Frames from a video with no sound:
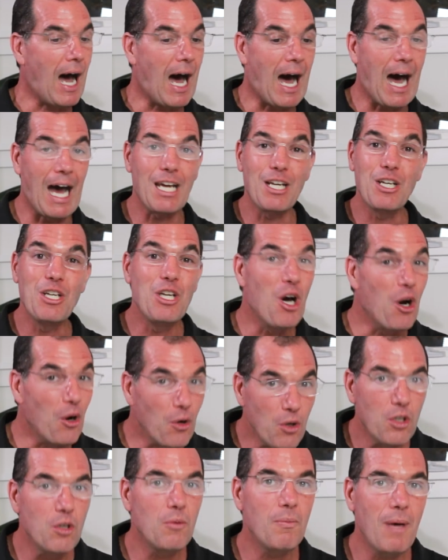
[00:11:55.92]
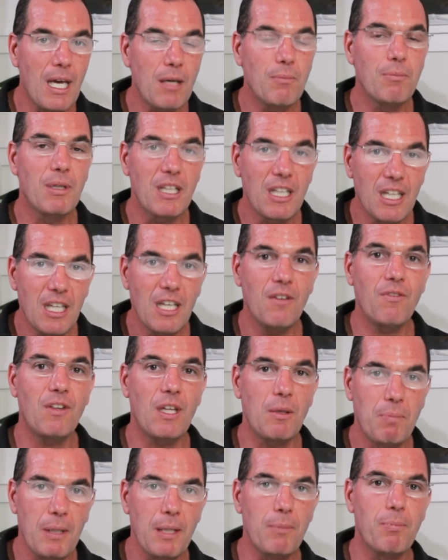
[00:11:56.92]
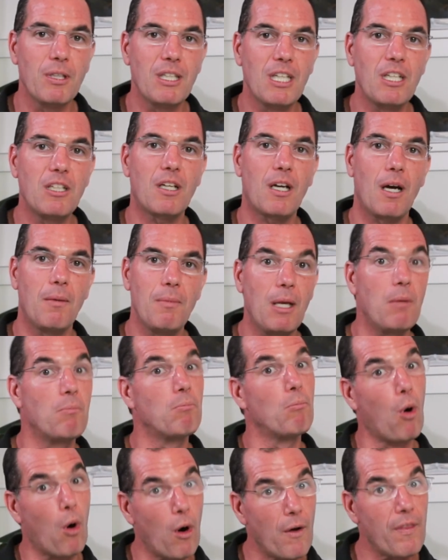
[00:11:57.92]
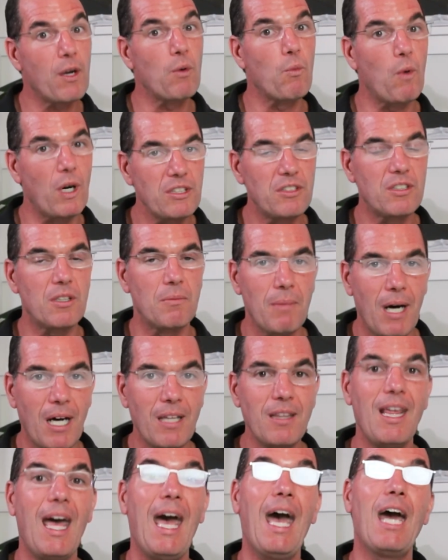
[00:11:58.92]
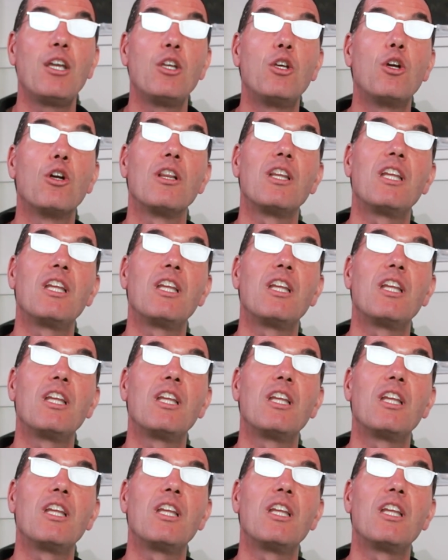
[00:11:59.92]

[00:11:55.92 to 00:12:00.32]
I know you may believe that people need to come in more than once a month and you're